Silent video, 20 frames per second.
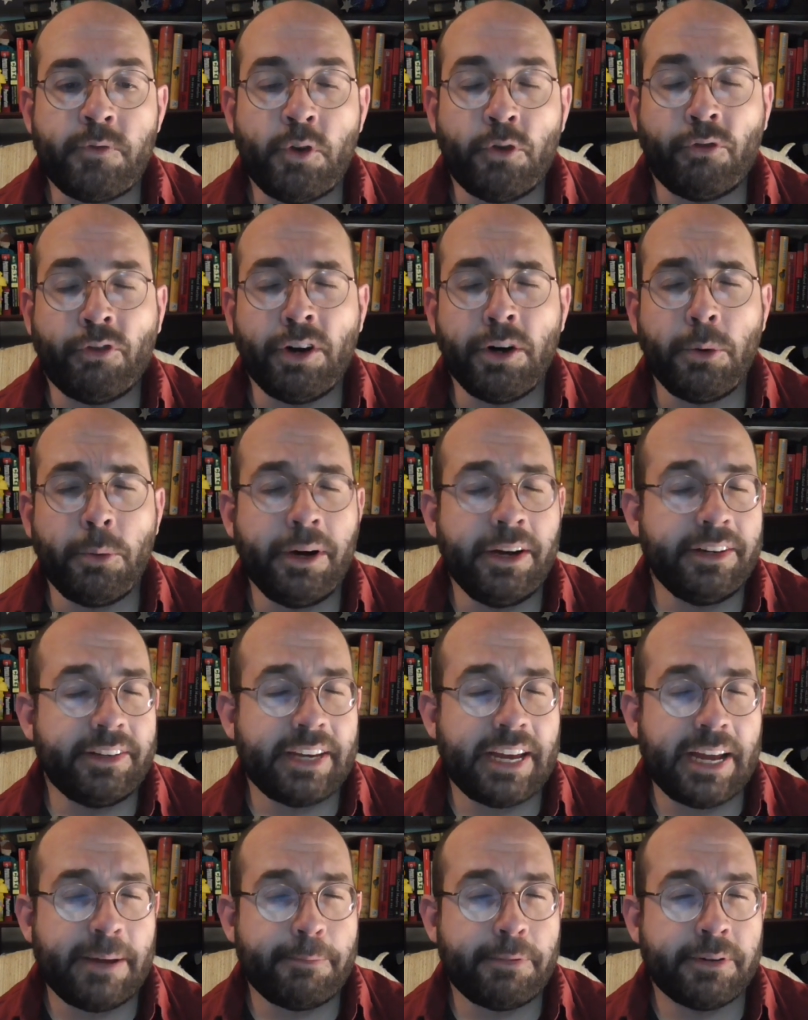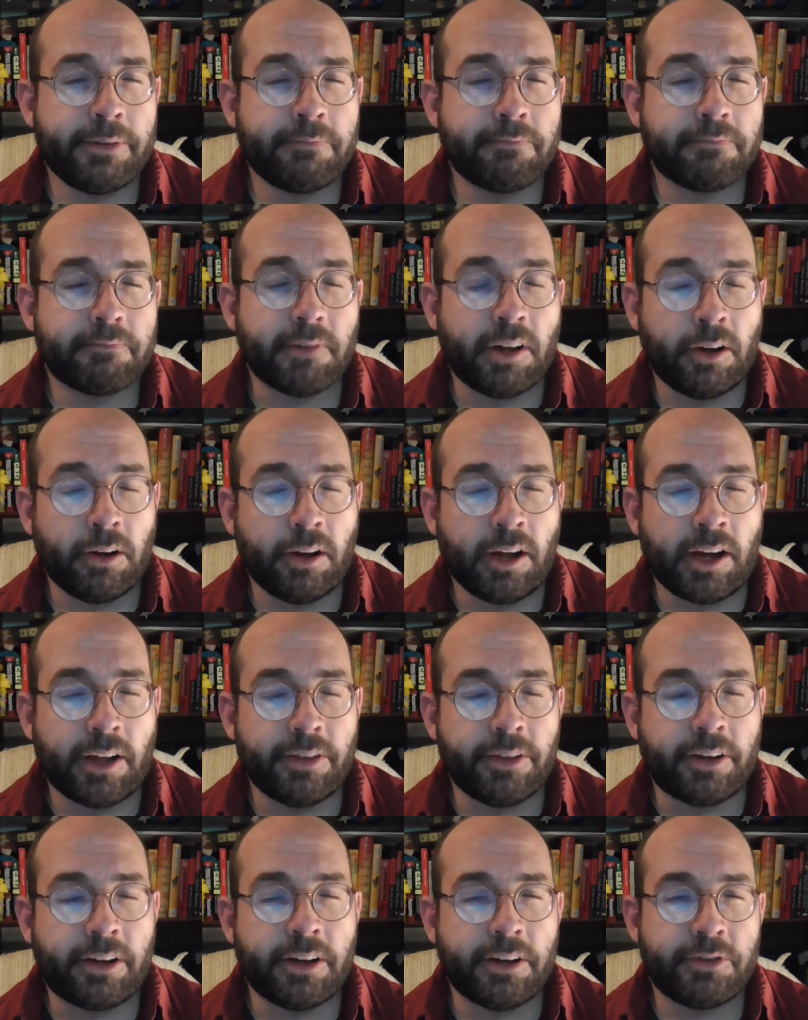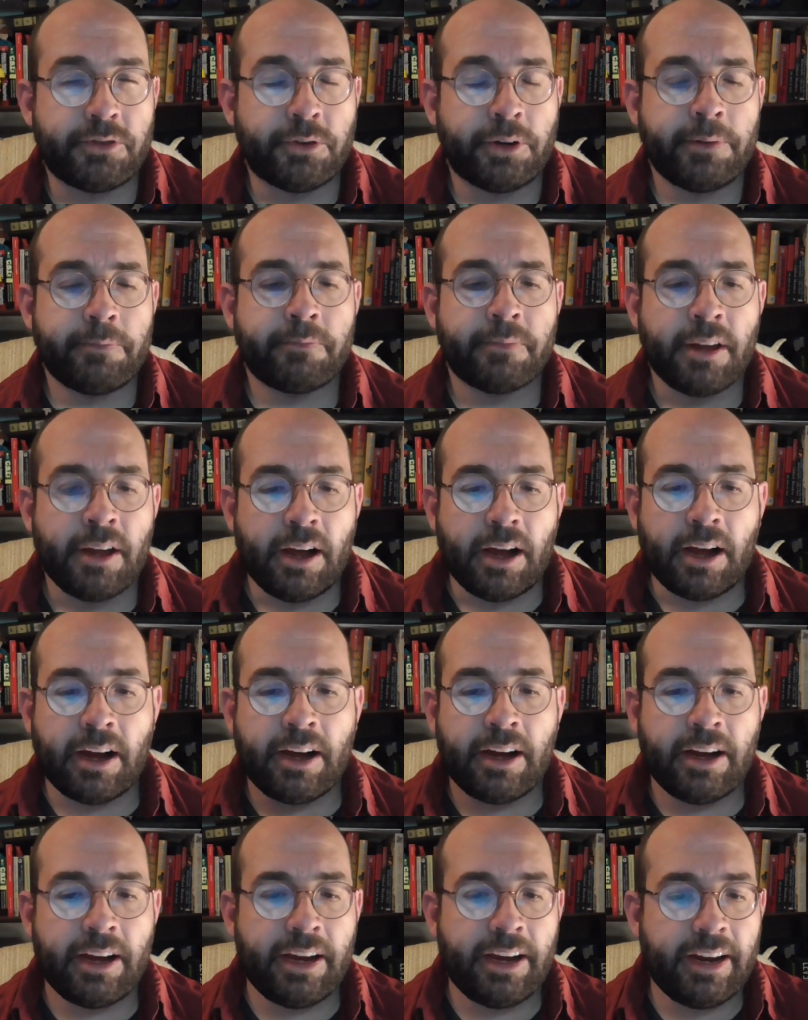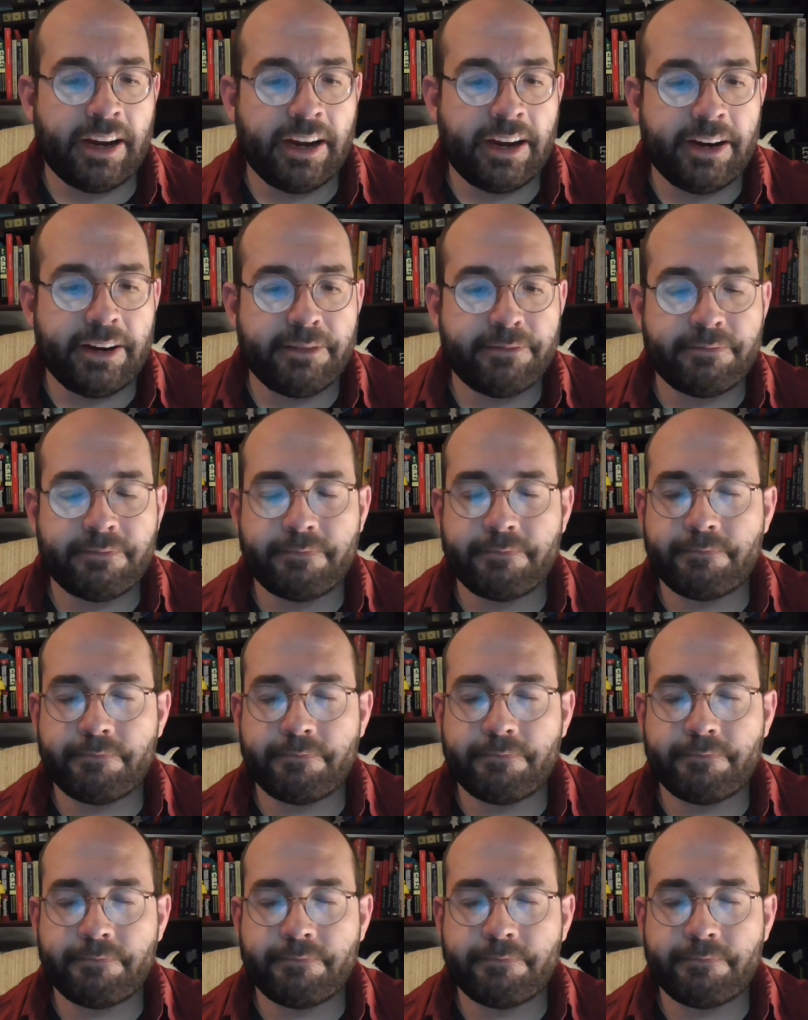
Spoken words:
Runaways happen a lot in the country. I